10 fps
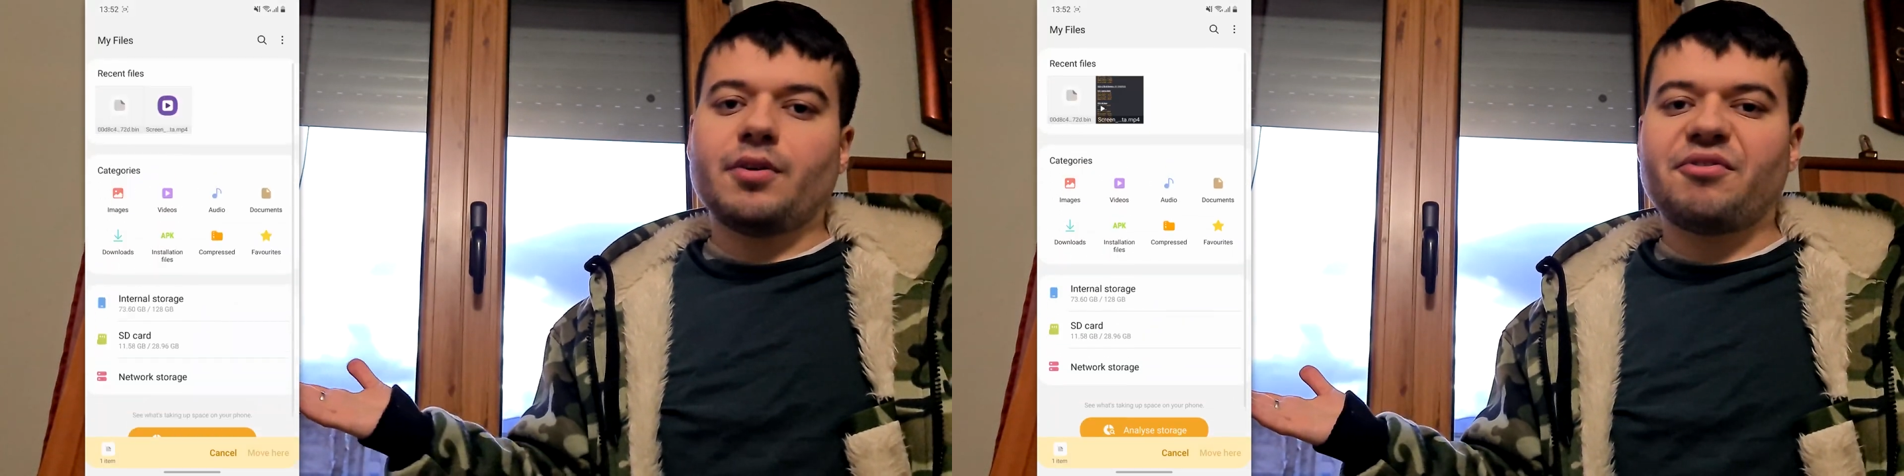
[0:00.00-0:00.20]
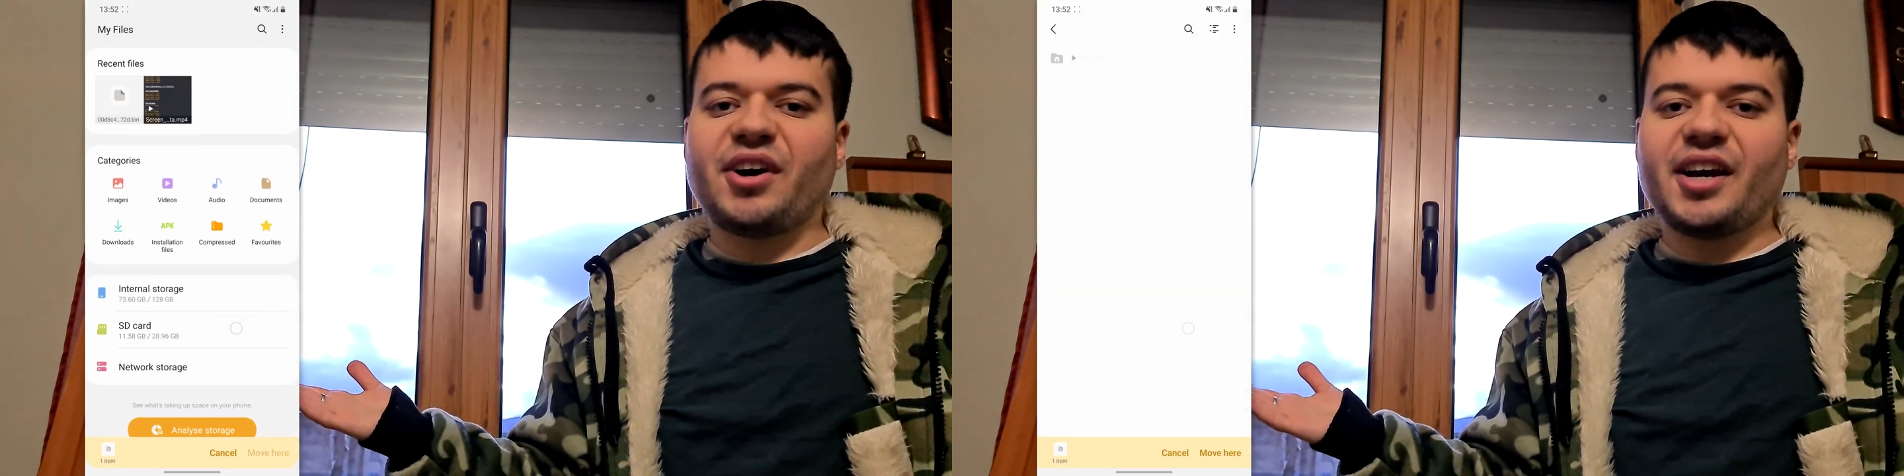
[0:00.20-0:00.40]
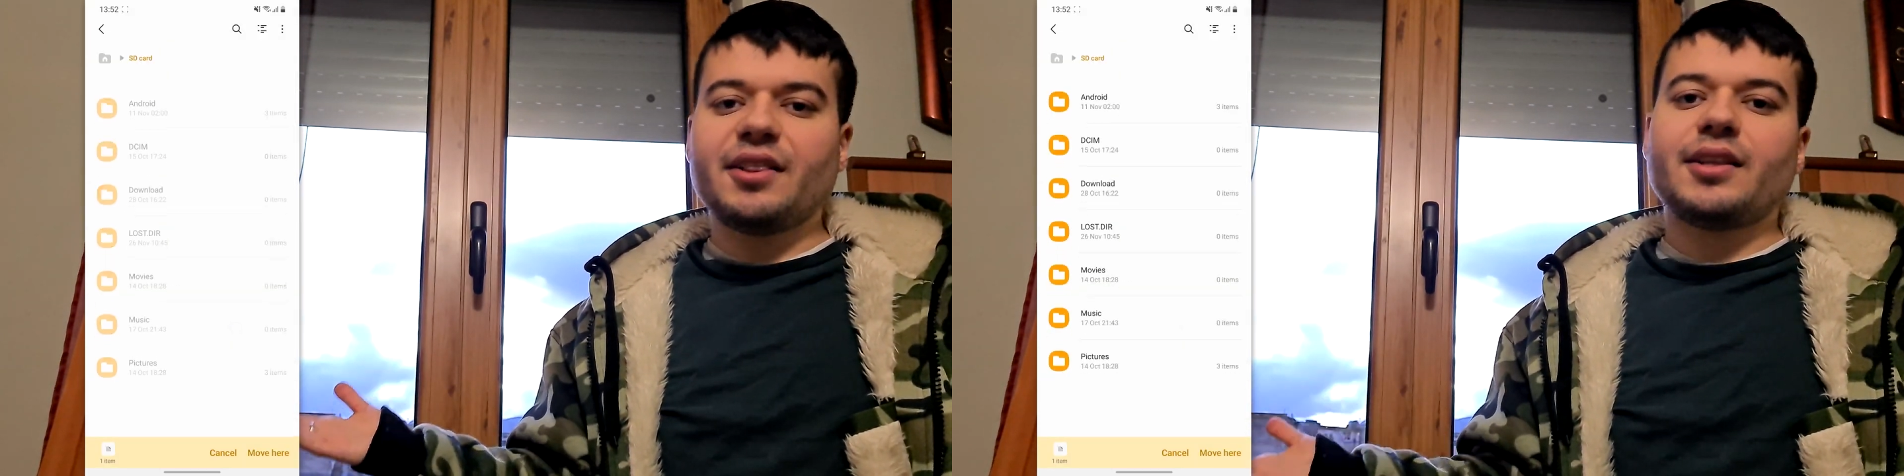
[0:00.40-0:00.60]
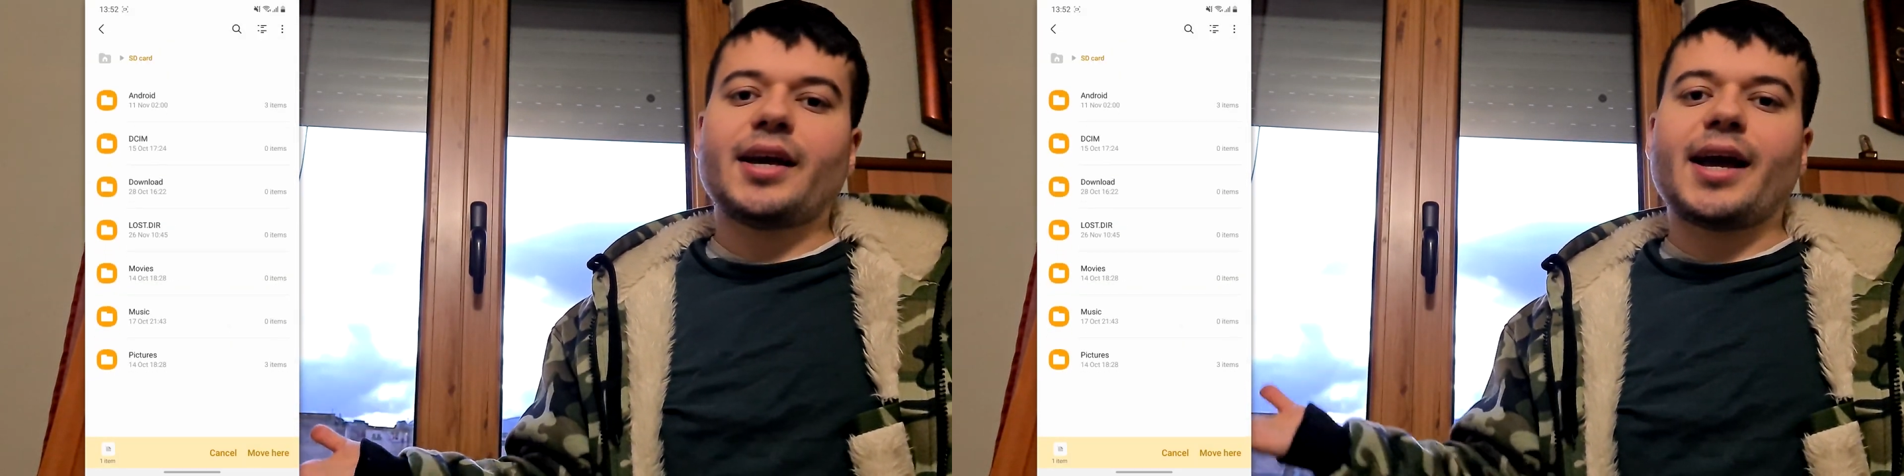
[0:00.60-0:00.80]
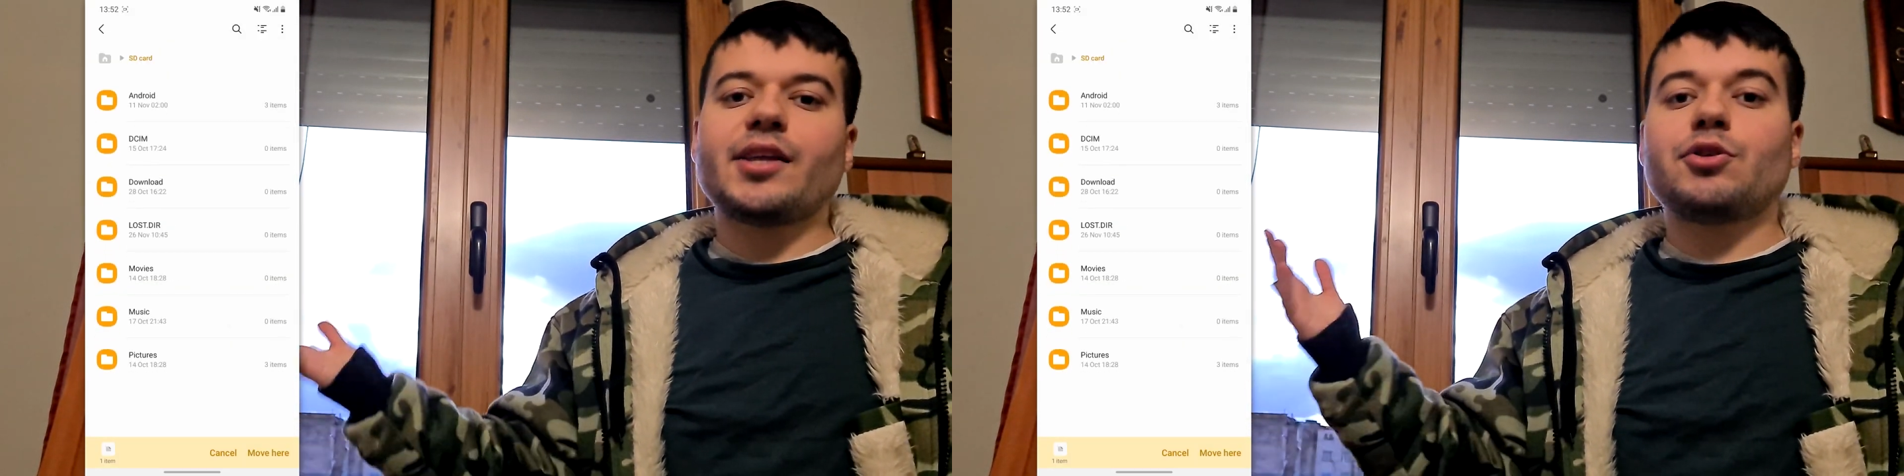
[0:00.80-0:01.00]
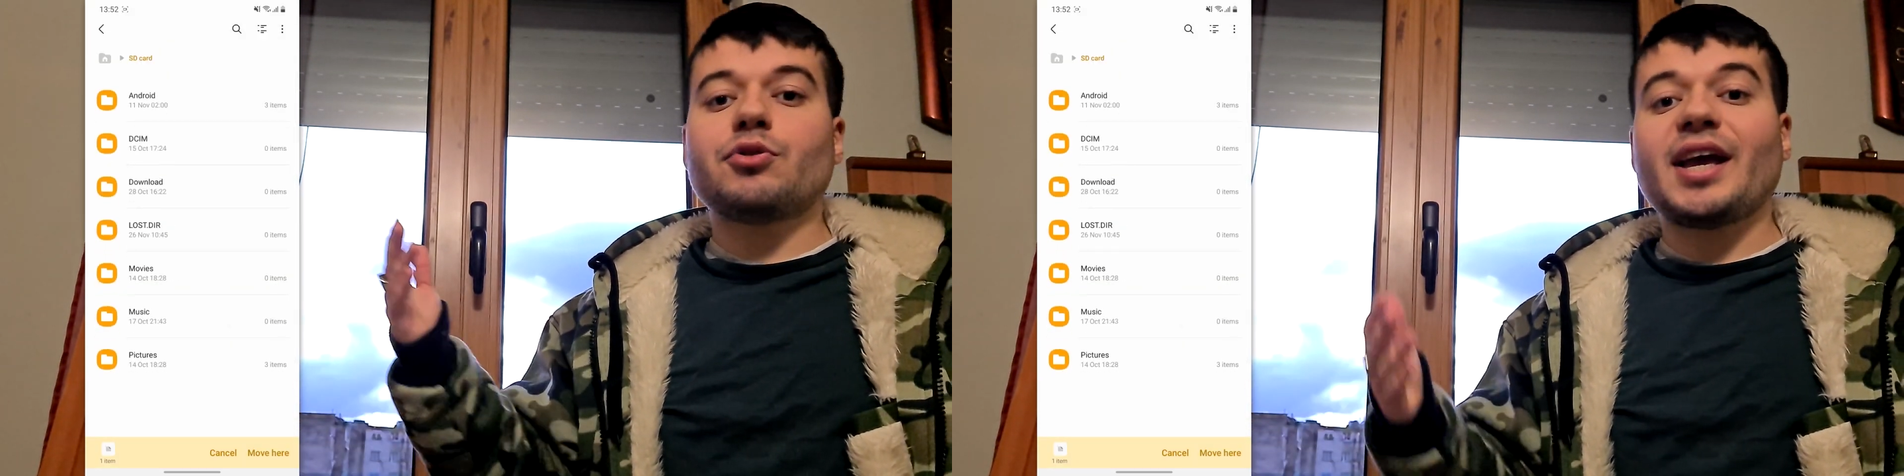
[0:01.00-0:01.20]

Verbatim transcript: file at your